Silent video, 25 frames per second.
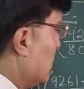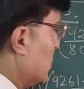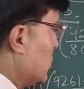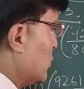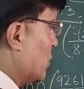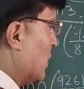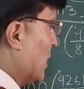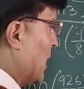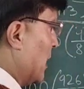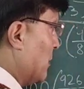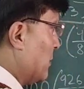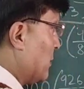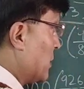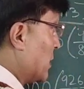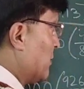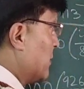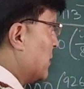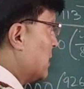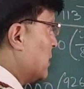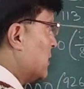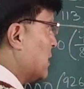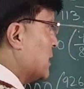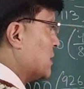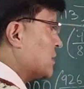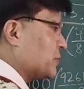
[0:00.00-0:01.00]
So I am
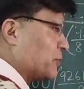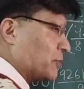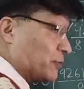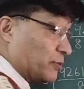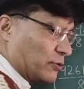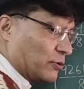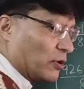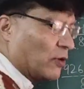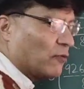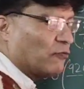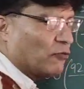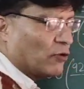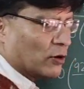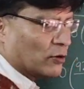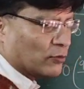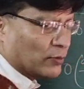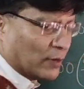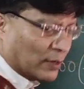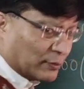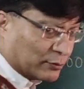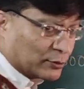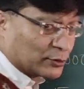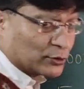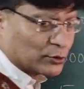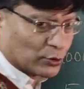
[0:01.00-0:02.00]
rubbing this rough work. You
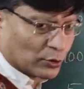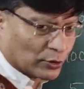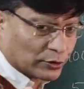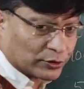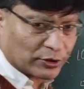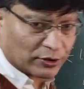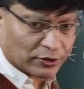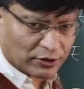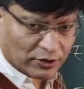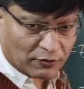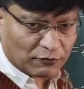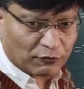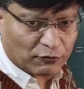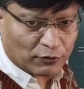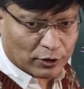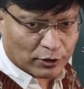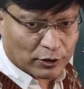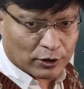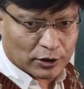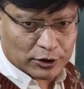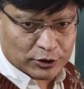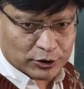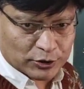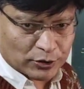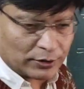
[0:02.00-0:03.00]
have to show the rough work
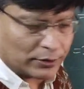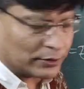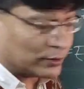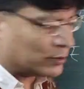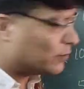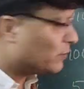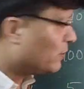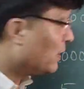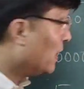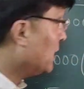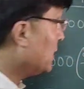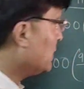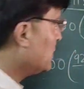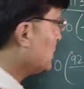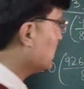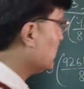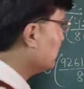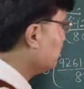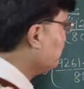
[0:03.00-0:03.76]
also, right?